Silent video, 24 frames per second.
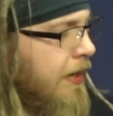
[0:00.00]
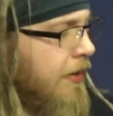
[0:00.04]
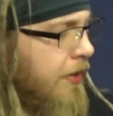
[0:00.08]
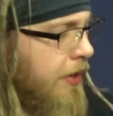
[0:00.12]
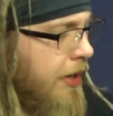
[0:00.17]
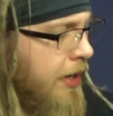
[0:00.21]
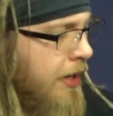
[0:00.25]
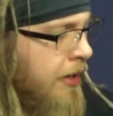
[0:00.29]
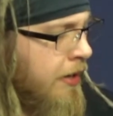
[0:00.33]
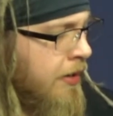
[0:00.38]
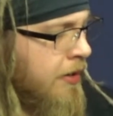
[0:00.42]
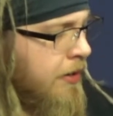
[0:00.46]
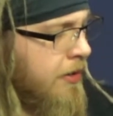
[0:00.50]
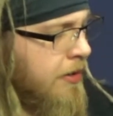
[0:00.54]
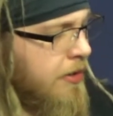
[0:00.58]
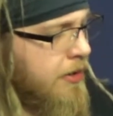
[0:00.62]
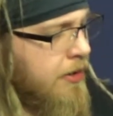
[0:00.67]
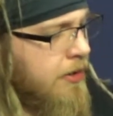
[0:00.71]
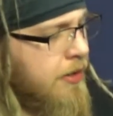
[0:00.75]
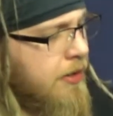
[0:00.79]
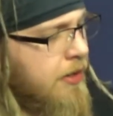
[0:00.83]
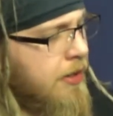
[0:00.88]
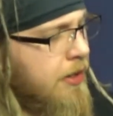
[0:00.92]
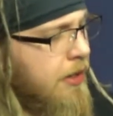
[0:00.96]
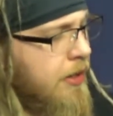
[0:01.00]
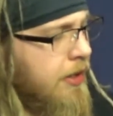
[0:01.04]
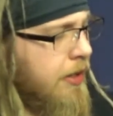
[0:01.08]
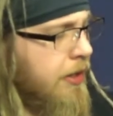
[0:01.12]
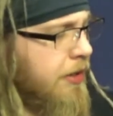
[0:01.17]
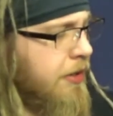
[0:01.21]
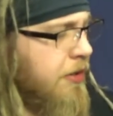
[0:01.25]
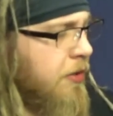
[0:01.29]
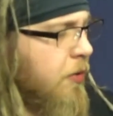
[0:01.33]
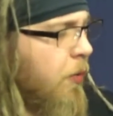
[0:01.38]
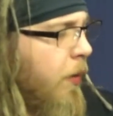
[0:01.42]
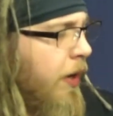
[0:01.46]
then
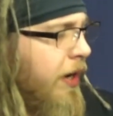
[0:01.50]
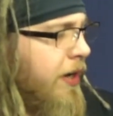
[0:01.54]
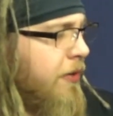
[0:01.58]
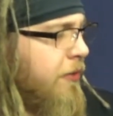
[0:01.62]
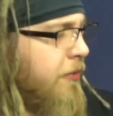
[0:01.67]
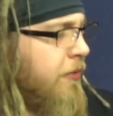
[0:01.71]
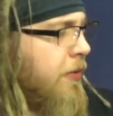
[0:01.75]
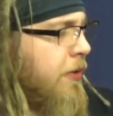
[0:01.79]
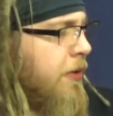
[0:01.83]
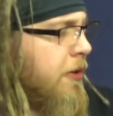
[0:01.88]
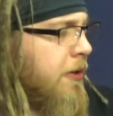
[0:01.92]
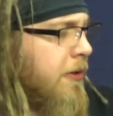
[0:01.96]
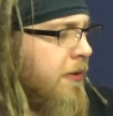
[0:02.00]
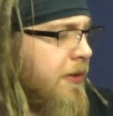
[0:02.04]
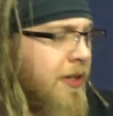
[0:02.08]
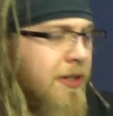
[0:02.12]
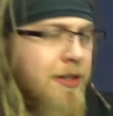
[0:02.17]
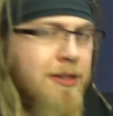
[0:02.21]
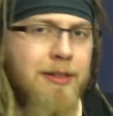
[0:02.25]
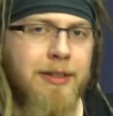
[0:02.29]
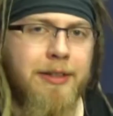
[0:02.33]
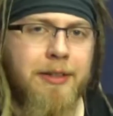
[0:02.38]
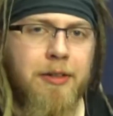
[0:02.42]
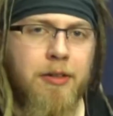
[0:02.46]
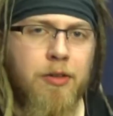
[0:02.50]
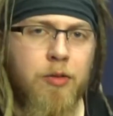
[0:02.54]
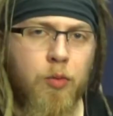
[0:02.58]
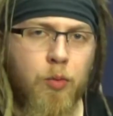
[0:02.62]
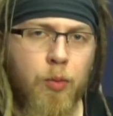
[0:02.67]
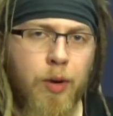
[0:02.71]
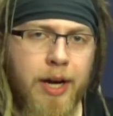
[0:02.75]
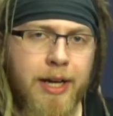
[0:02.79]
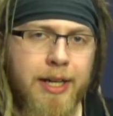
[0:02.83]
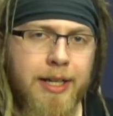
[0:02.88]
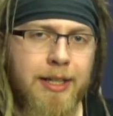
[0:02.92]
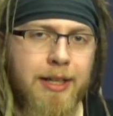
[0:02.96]
you wait for this little
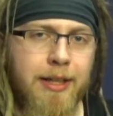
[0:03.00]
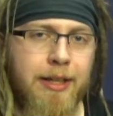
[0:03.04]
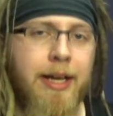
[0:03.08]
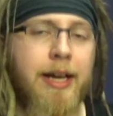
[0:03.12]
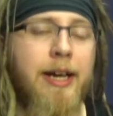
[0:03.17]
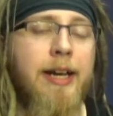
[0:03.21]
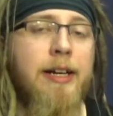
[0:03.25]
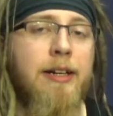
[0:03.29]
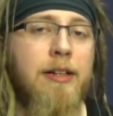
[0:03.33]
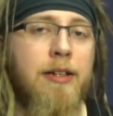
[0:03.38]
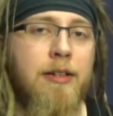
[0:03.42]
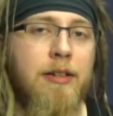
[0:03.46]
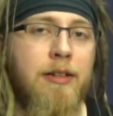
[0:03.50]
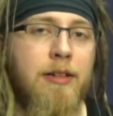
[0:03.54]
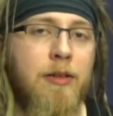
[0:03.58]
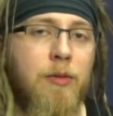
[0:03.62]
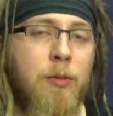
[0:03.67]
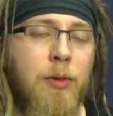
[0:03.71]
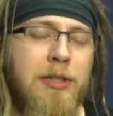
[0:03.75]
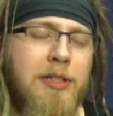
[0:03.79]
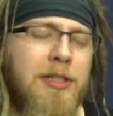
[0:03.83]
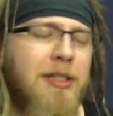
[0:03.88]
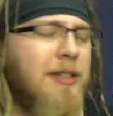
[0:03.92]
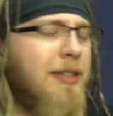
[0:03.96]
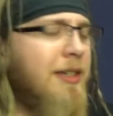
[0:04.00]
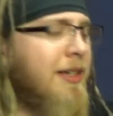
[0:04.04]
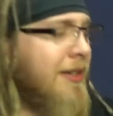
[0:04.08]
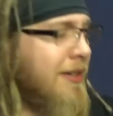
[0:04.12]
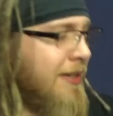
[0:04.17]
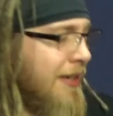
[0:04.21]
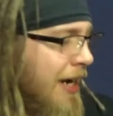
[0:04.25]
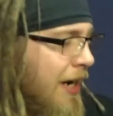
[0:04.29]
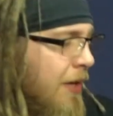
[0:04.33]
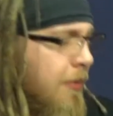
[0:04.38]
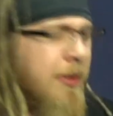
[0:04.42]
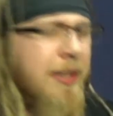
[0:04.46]
ready light, which it's
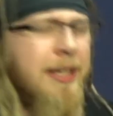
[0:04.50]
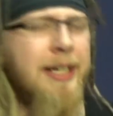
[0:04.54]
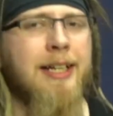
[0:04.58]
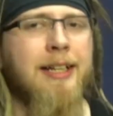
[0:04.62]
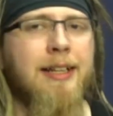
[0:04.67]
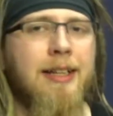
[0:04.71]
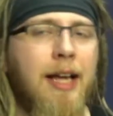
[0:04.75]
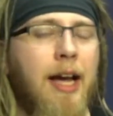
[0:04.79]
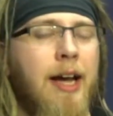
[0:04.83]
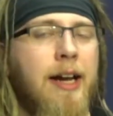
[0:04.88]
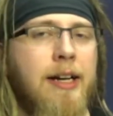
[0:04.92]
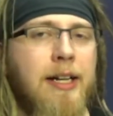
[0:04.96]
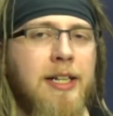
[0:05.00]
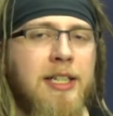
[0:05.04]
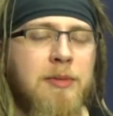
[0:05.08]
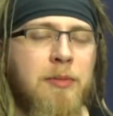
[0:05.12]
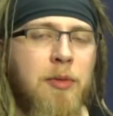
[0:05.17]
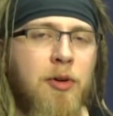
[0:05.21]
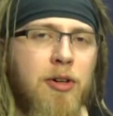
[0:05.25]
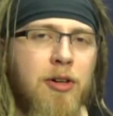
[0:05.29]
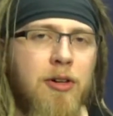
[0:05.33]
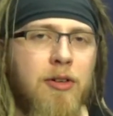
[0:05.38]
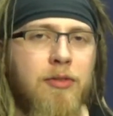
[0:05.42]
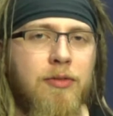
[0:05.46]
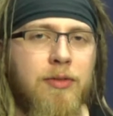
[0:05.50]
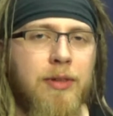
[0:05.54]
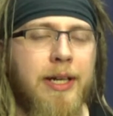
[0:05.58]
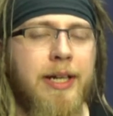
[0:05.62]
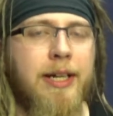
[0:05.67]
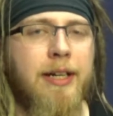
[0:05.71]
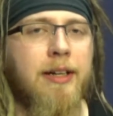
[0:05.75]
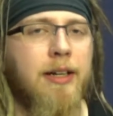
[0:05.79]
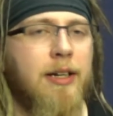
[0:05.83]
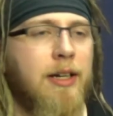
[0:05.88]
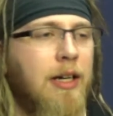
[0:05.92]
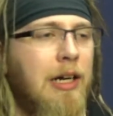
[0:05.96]
not really a light, it's more of
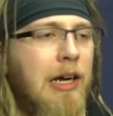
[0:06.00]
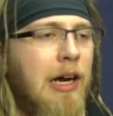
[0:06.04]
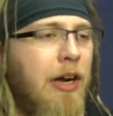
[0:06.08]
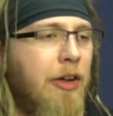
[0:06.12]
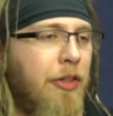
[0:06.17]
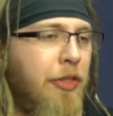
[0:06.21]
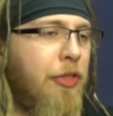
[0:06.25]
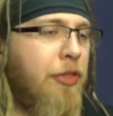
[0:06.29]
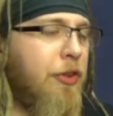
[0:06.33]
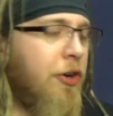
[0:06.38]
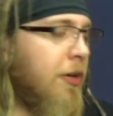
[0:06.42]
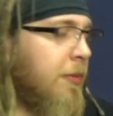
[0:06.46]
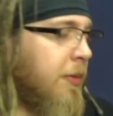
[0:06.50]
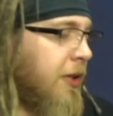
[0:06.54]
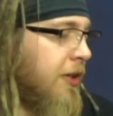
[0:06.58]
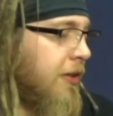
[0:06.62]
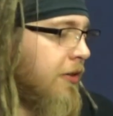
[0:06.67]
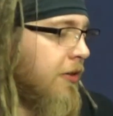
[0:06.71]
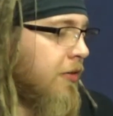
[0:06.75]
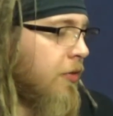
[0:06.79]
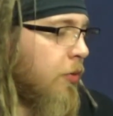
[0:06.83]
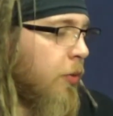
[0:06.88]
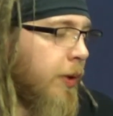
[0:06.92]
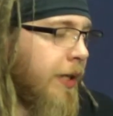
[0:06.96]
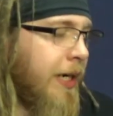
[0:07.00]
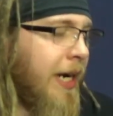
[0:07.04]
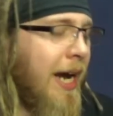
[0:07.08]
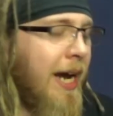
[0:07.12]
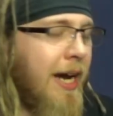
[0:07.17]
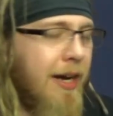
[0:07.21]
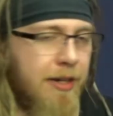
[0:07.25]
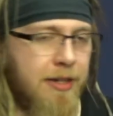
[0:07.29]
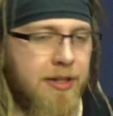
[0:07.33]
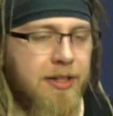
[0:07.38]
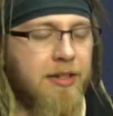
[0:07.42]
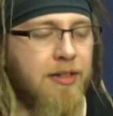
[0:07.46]
like a thermal
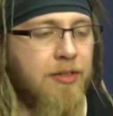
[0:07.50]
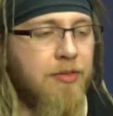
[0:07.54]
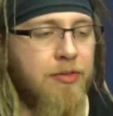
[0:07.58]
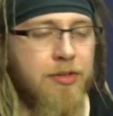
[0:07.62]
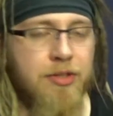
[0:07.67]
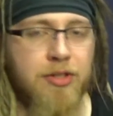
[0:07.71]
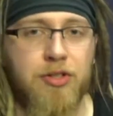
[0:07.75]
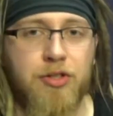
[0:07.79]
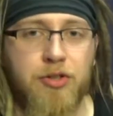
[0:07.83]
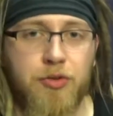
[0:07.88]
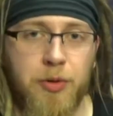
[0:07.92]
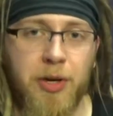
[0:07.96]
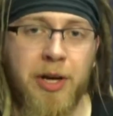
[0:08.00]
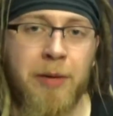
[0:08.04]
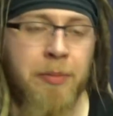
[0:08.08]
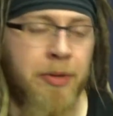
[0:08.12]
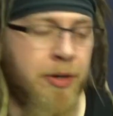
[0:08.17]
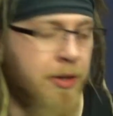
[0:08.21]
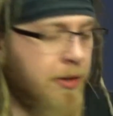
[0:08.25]
reactive strip.